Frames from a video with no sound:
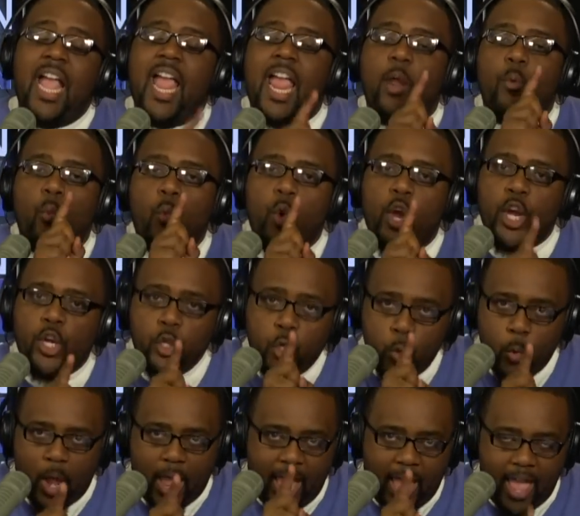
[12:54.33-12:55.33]
And where
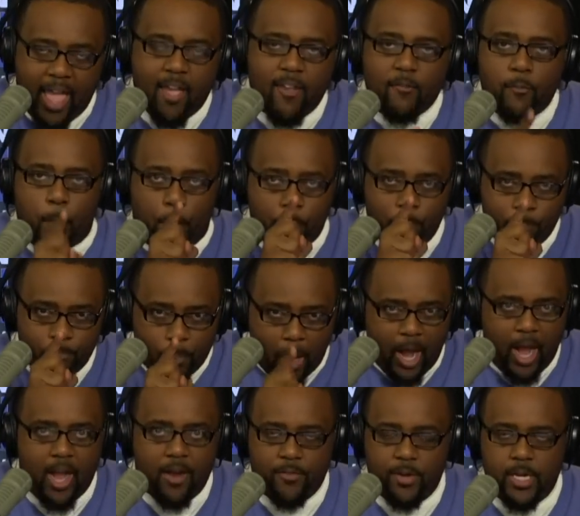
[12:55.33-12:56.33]
you have
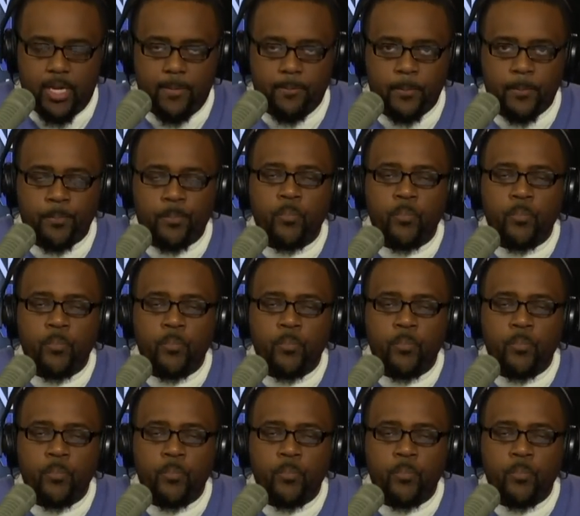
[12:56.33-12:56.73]
poverty,